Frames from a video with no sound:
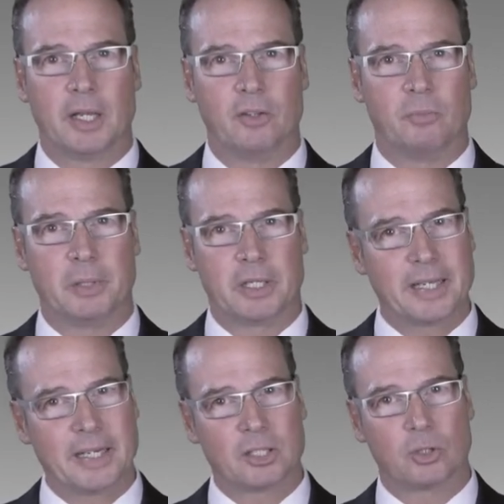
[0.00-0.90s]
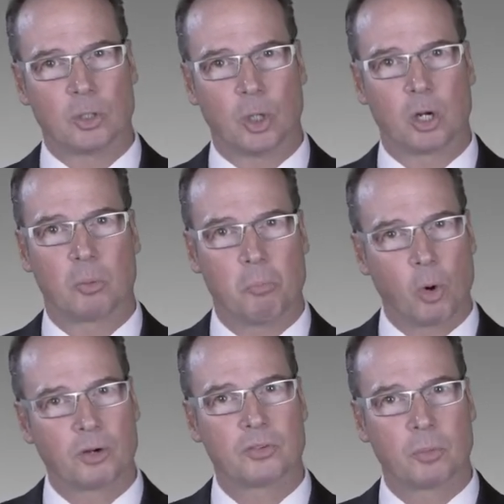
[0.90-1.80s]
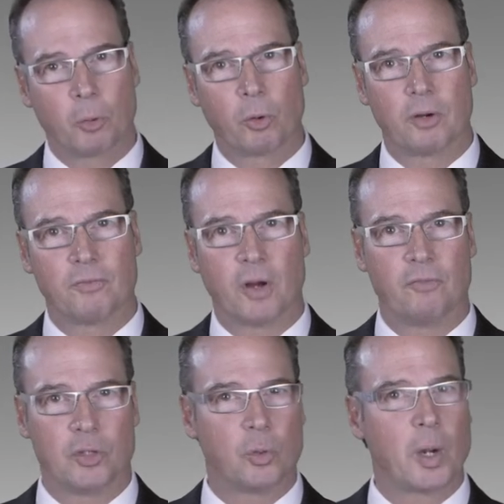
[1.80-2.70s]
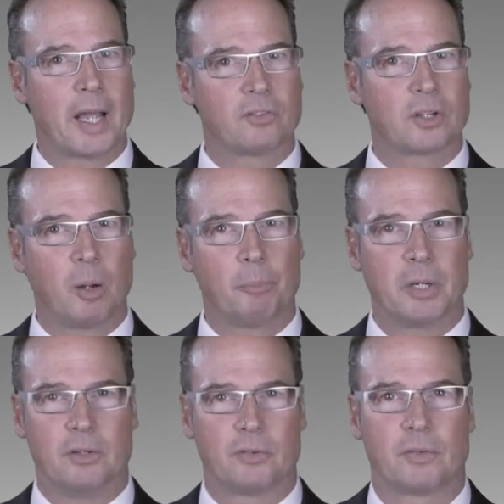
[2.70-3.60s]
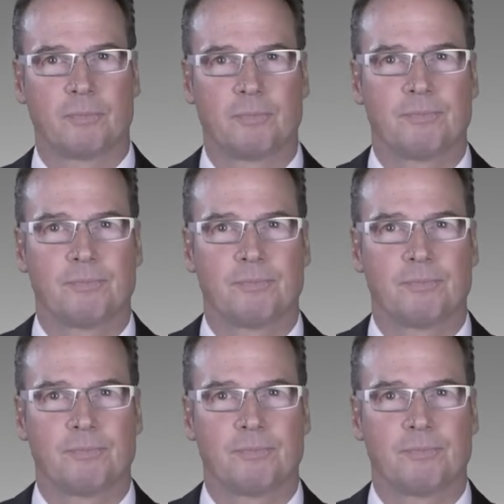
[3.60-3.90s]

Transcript: is beginning to look more supportive of U.S. companies.